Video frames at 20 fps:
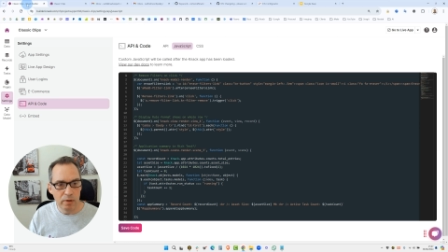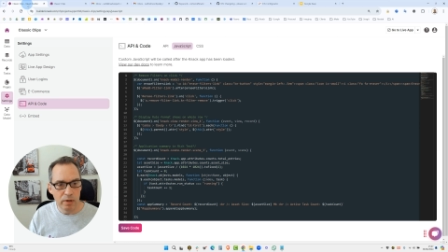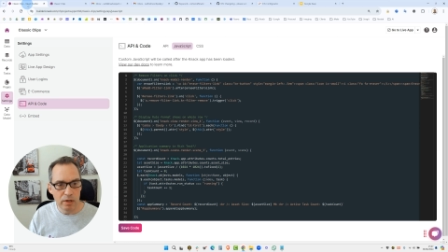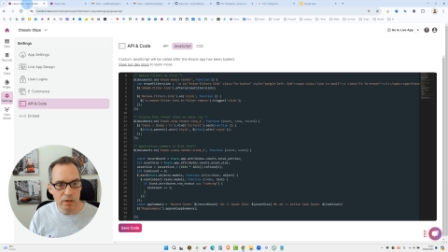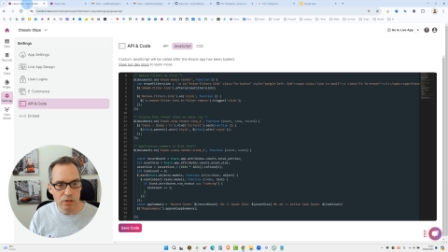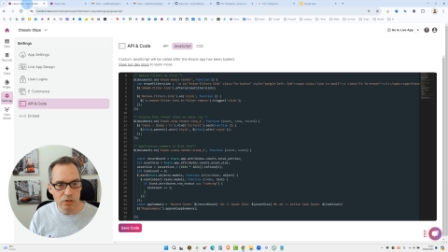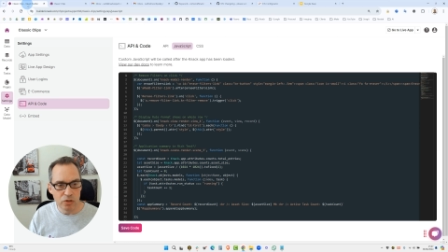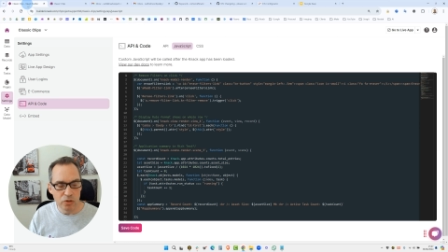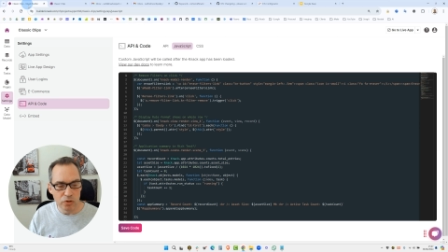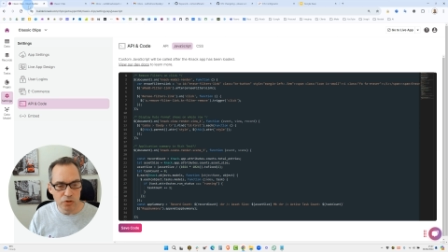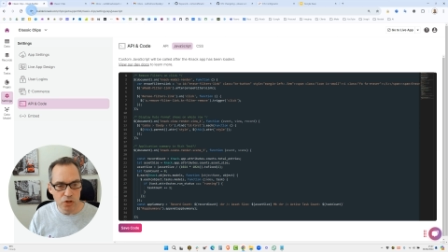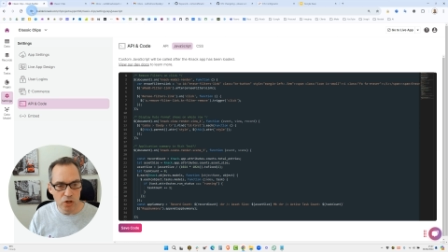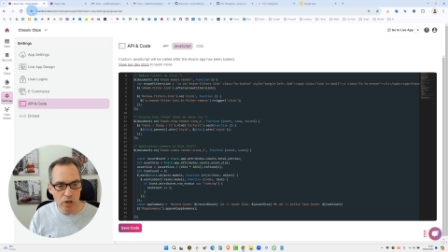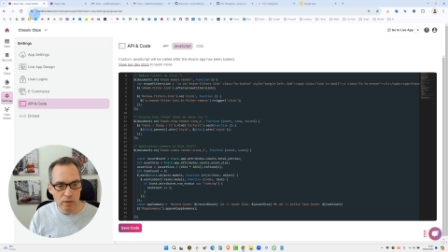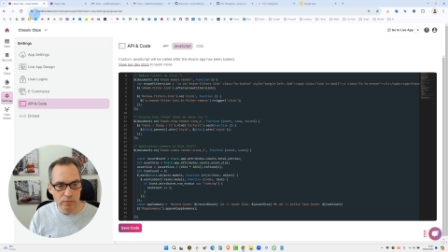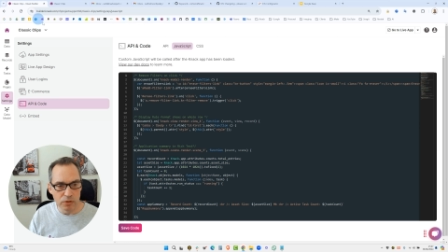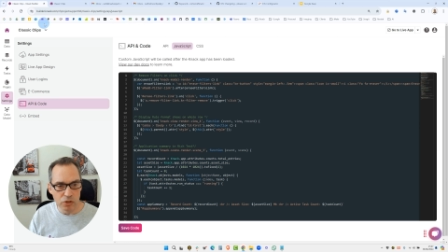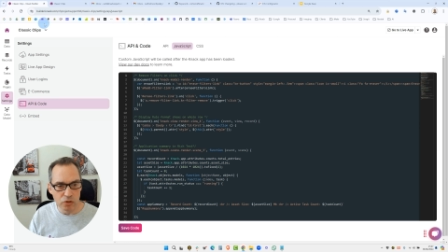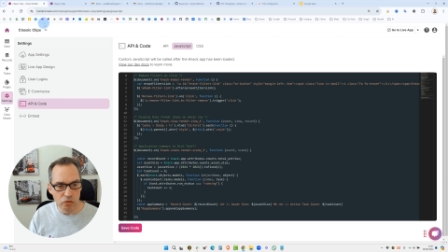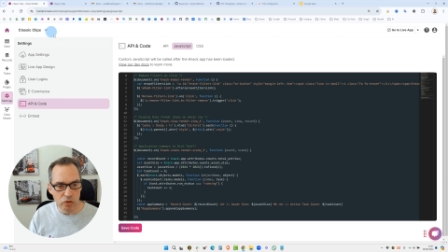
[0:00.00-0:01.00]
into your
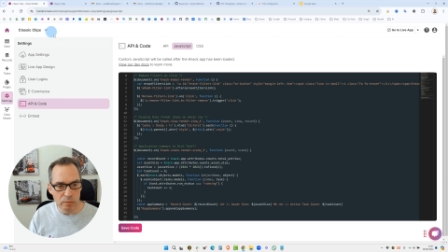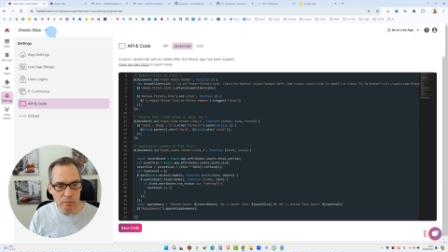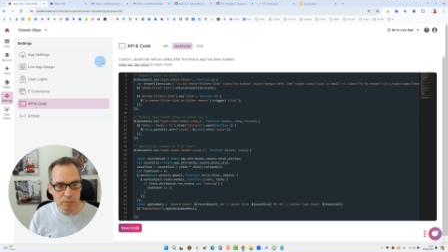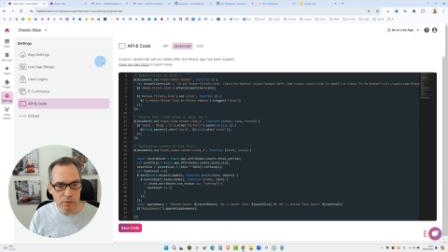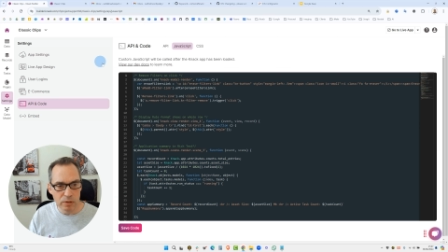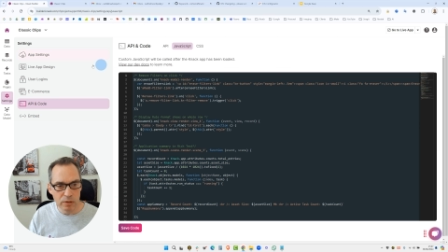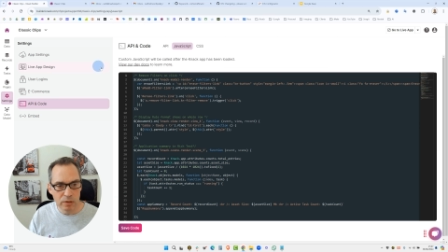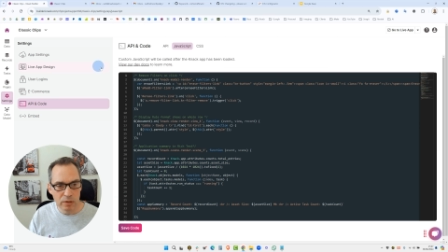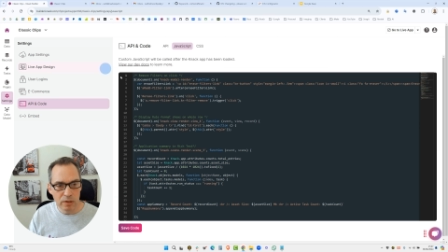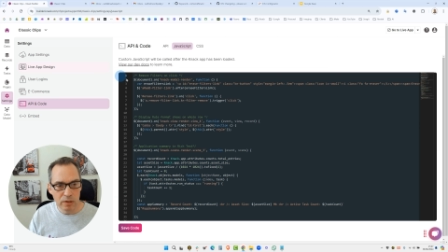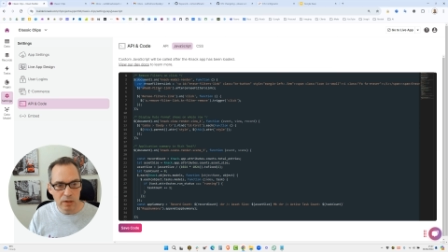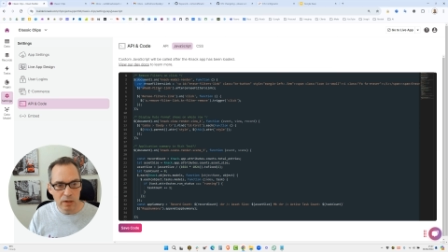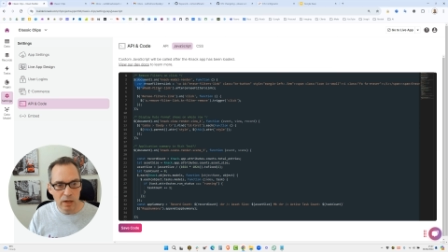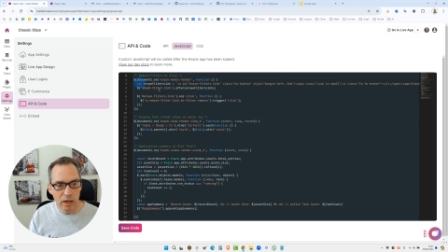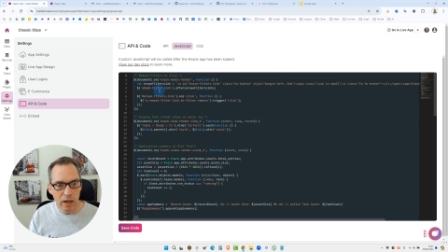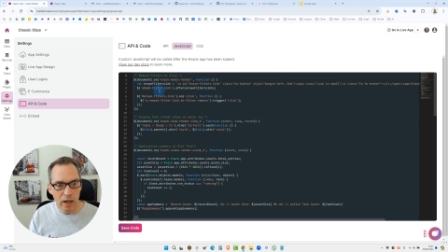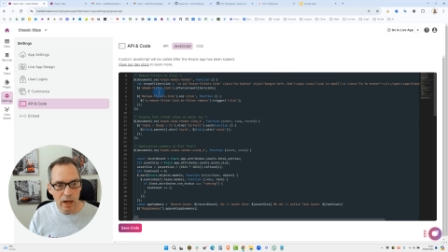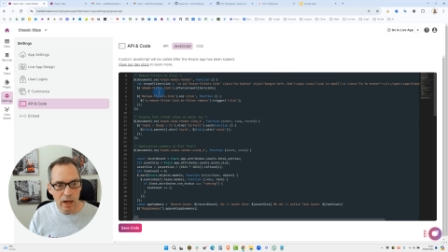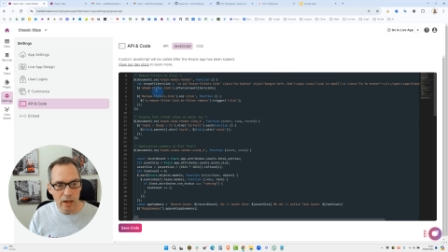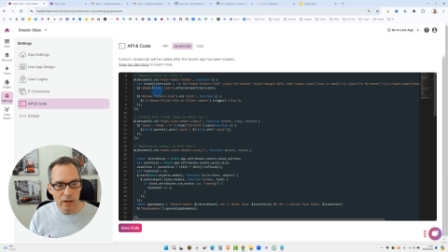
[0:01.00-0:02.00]
JavaScript.
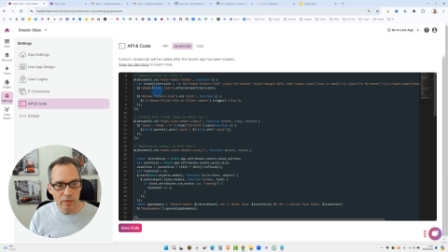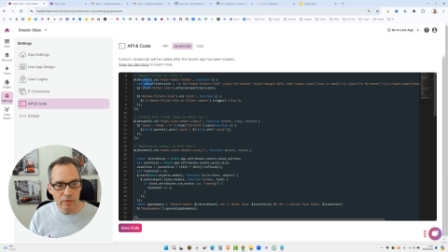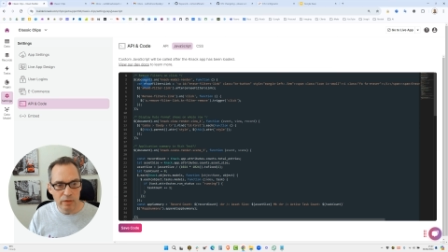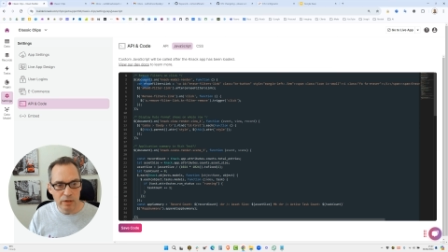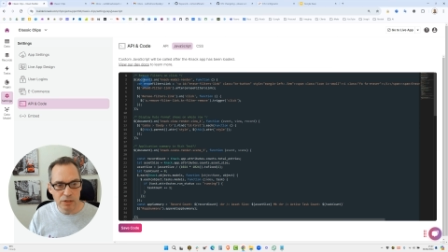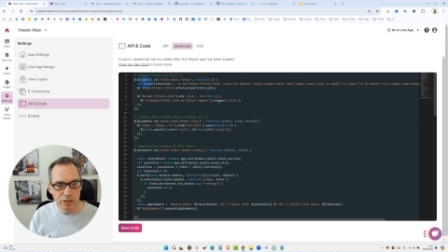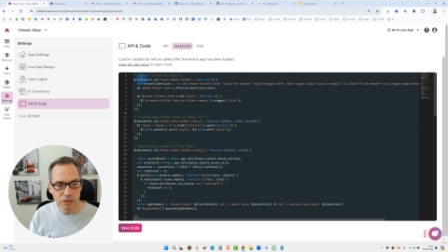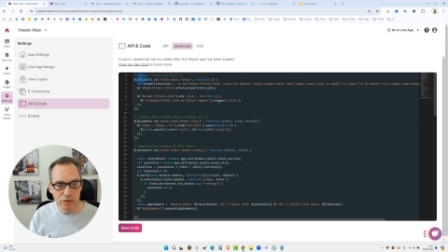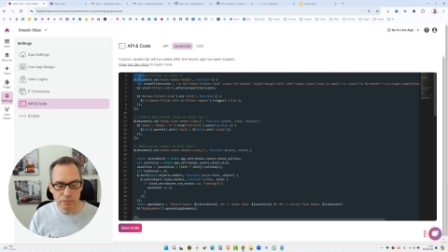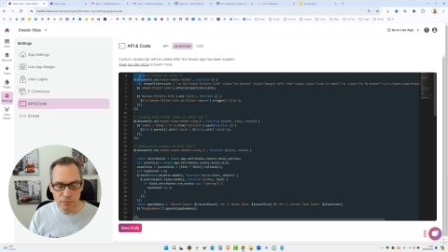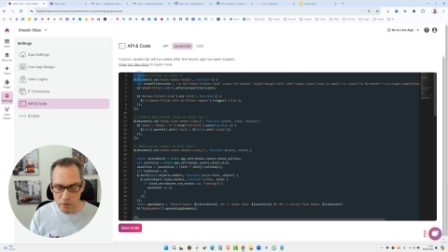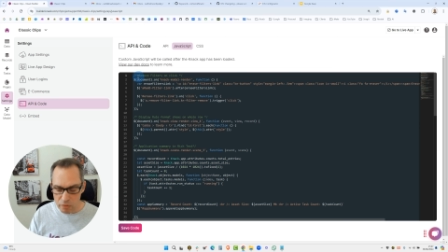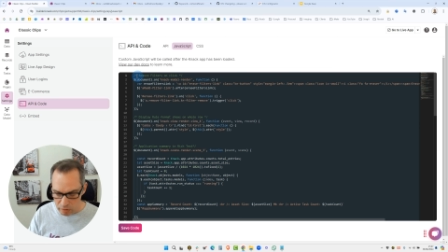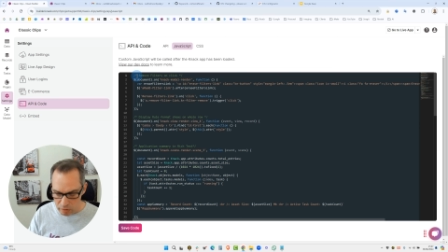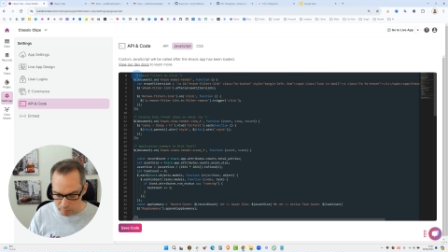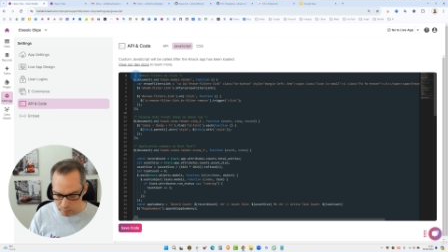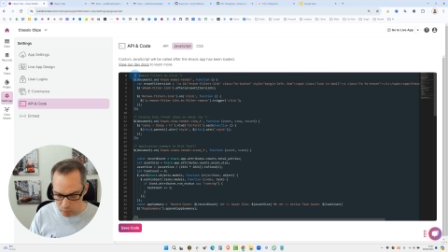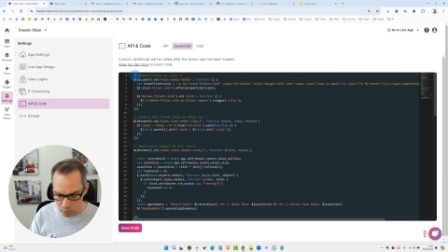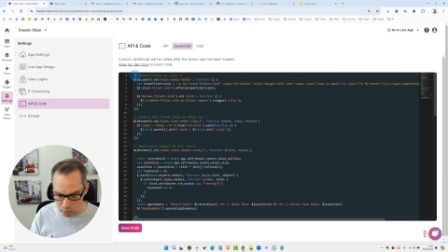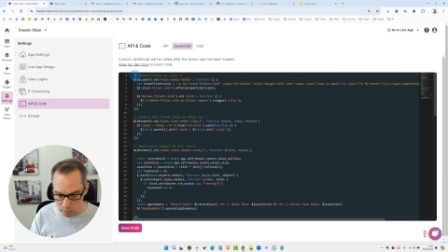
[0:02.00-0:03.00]
And this is very
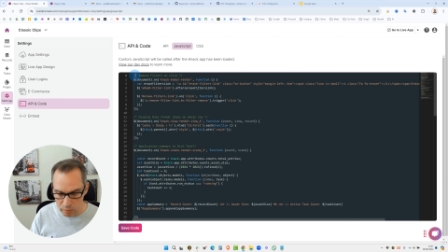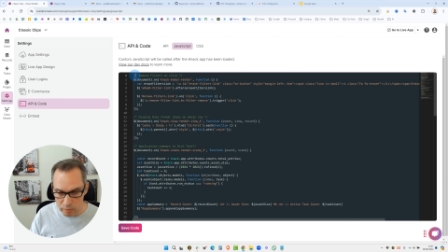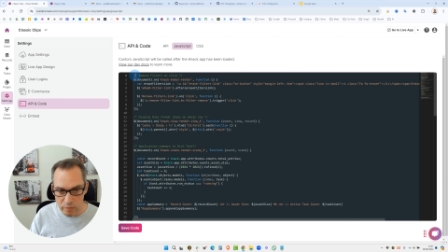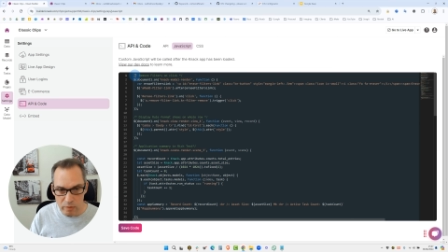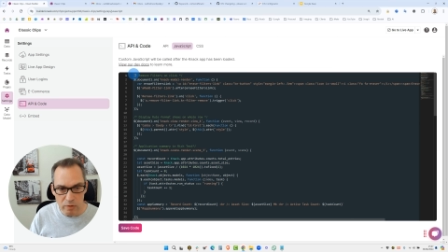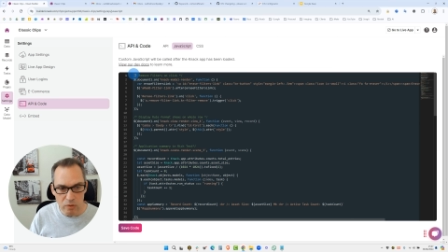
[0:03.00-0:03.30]
important.